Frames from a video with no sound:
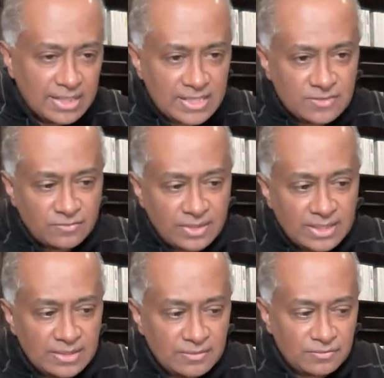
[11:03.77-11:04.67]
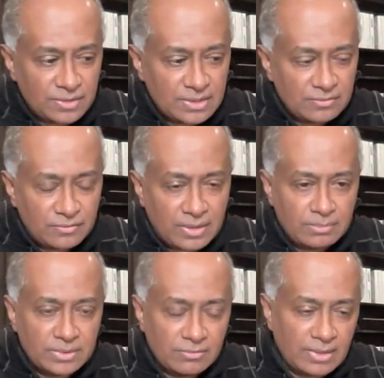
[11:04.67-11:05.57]
is very different
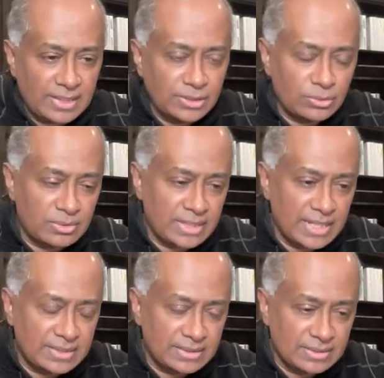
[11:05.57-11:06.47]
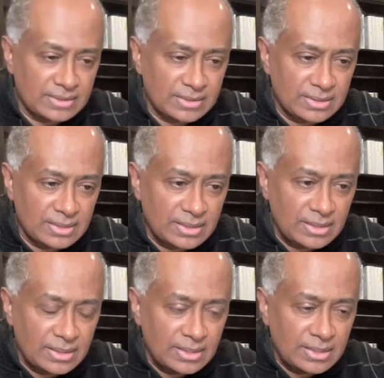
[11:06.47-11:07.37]
from the value created
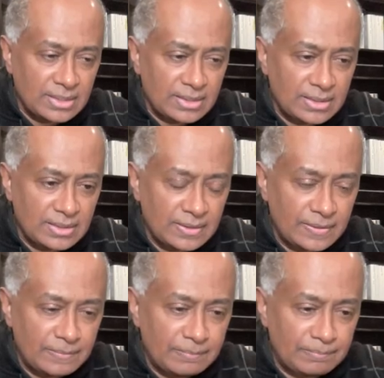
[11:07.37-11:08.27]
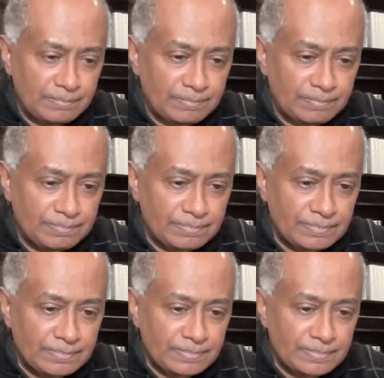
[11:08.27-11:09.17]
um,
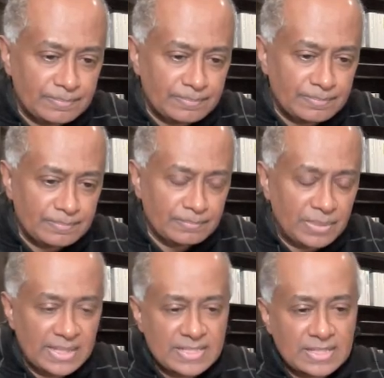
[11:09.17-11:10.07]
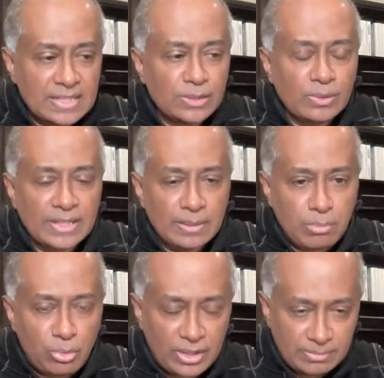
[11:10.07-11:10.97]
by scheduling an
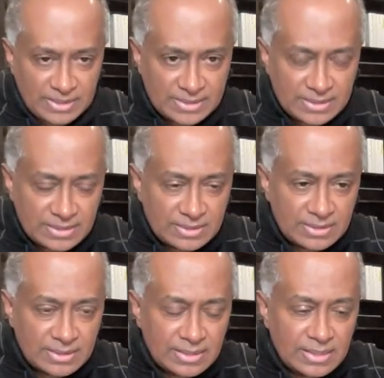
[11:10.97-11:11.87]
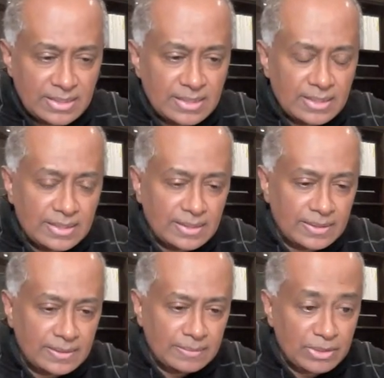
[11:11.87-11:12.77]
appointment.
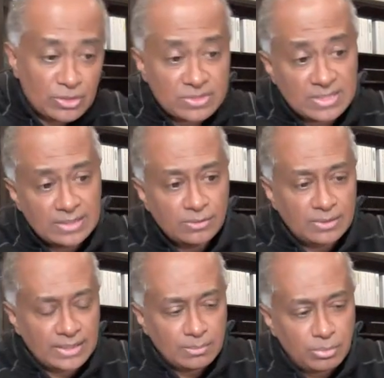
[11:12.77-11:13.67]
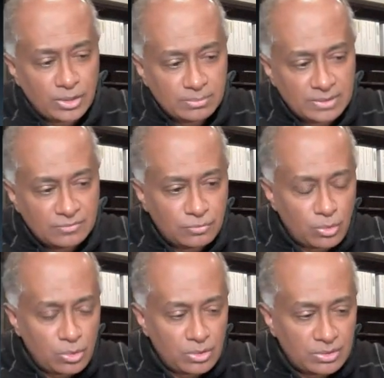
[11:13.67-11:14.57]
Because scheduling an appointment
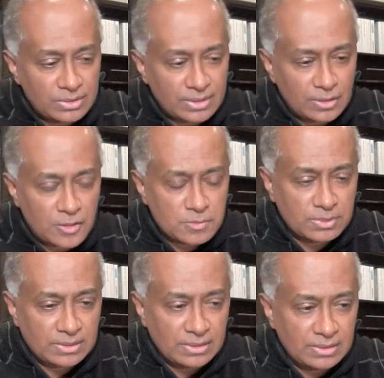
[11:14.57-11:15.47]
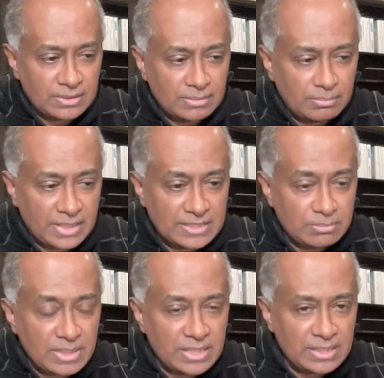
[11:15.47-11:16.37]
for a hospital might
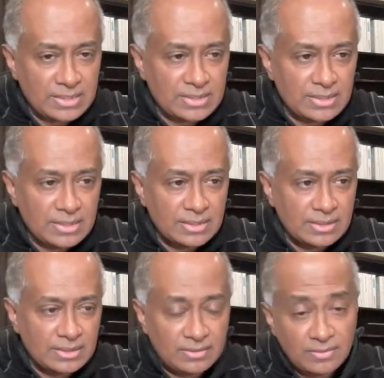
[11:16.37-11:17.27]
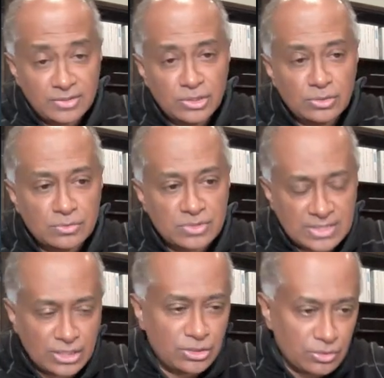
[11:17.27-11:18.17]
mean a revenue
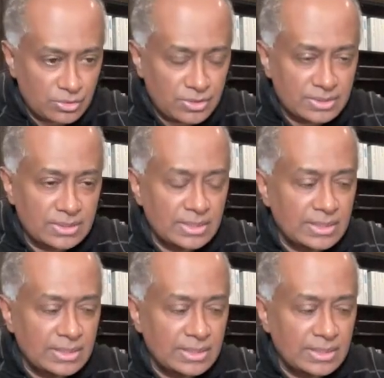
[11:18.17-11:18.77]
secured,